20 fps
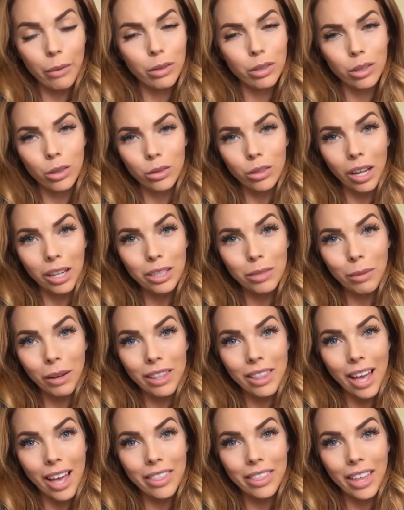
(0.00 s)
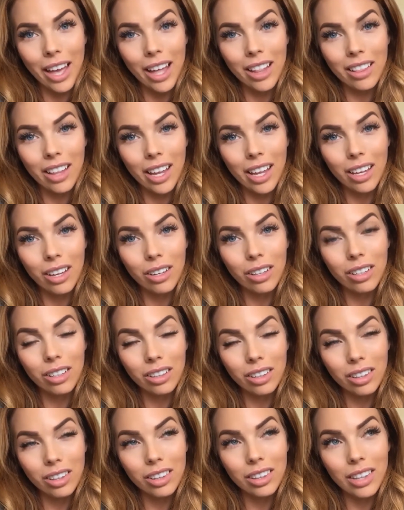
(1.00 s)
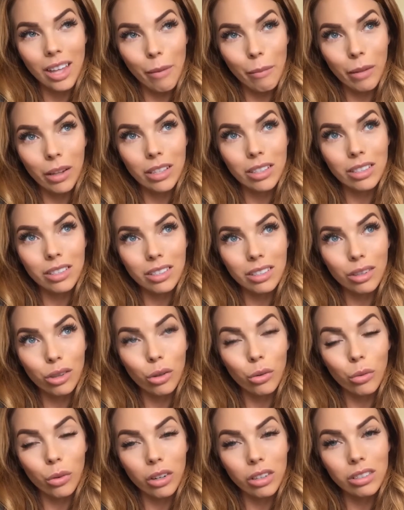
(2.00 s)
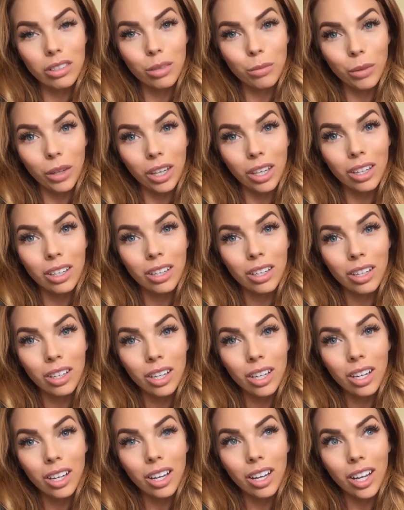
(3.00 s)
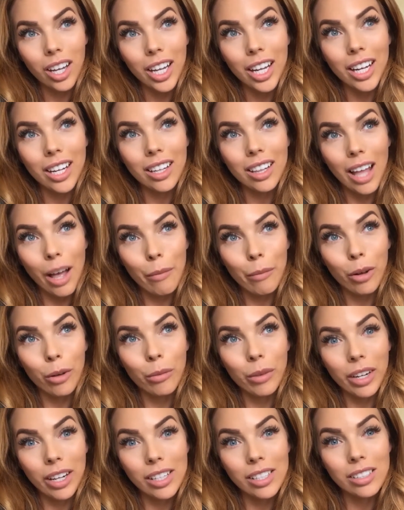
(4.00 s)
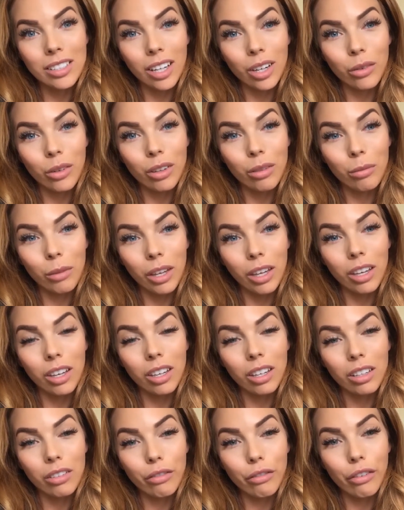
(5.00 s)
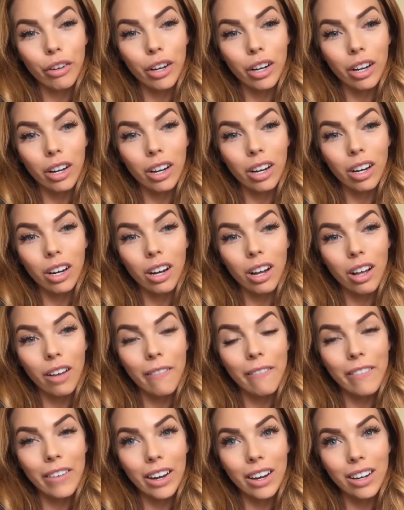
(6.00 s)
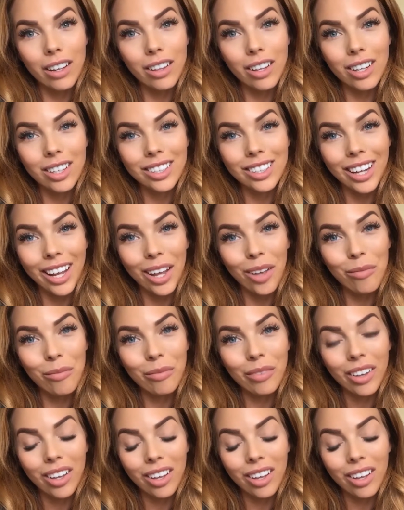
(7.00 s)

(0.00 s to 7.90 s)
so touched by that. That meant the world to me. And that moment has stuck with me for a very long time.